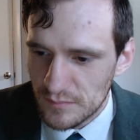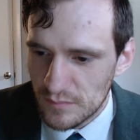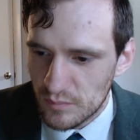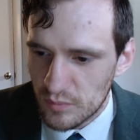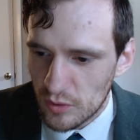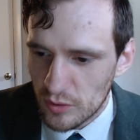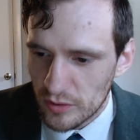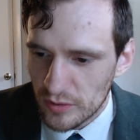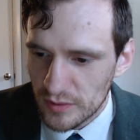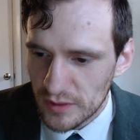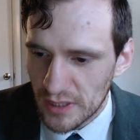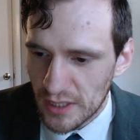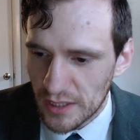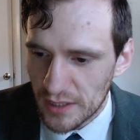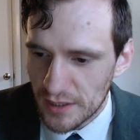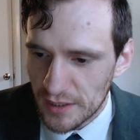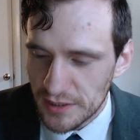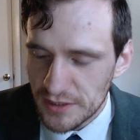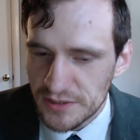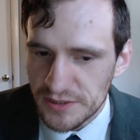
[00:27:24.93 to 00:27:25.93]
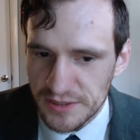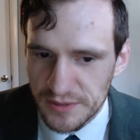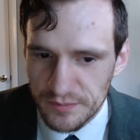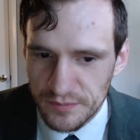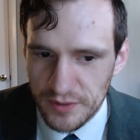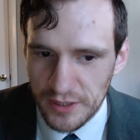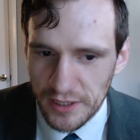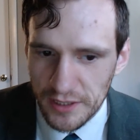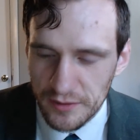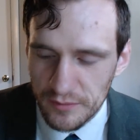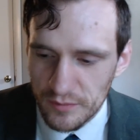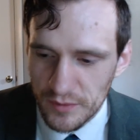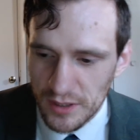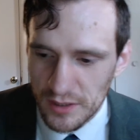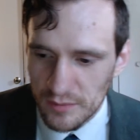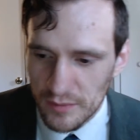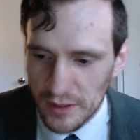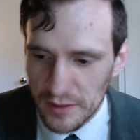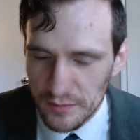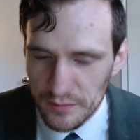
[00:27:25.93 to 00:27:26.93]
Borderlands. I did some played. Me
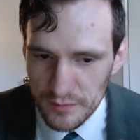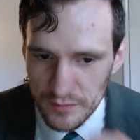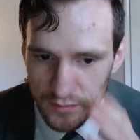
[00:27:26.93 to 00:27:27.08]
and my